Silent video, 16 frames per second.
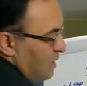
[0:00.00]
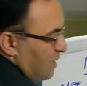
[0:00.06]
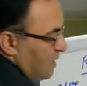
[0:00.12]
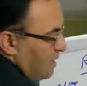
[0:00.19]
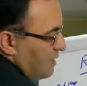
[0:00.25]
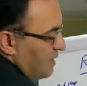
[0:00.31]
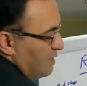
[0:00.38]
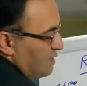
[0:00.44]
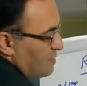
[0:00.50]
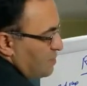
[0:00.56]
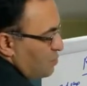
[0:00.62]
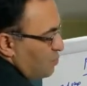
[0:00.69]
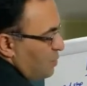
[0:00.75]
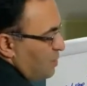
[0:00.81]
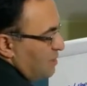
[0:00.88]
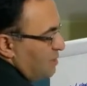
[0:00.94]
and that is
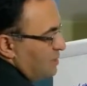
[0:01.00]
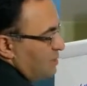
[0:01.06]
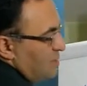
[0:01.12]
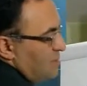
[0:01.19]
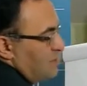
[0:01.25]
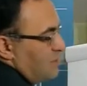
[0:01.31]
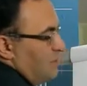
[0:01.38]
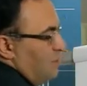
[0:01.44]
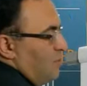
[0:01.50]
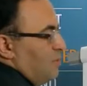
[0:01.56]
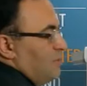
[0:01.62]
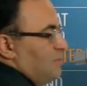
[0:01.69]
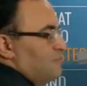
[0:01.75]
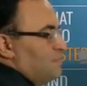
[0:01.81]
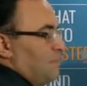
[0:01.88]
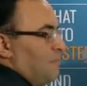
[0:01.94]
toward this goal.
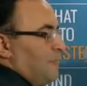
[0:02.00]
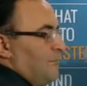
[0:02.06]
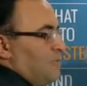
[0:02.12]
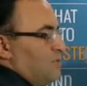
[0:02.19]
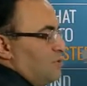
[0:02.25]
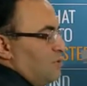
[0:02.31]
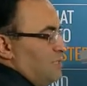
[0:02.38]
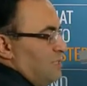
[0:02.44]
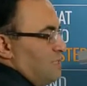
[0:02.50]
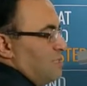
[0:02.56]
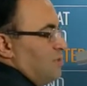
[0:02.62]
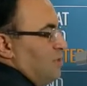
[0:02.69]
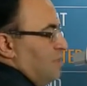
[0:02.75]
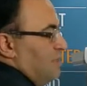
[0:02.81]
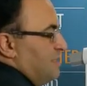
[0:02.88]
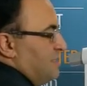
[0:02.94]
So this is
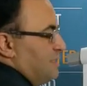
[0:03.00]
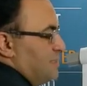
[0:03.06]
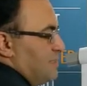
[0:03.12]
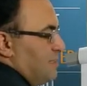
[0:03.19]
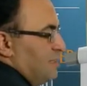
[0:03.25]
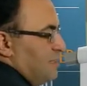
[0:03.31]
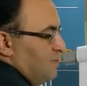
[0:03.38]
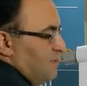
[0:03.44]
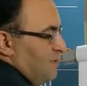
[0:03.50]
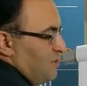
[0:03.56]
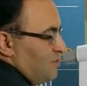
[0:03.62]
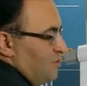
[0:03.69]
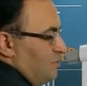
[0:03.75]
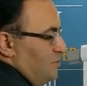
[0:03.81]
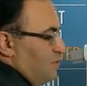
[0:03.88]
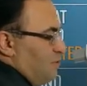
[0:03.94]
called the resulting
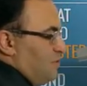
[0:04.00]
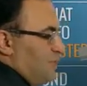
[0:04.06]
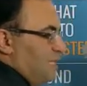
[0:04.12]
vector method.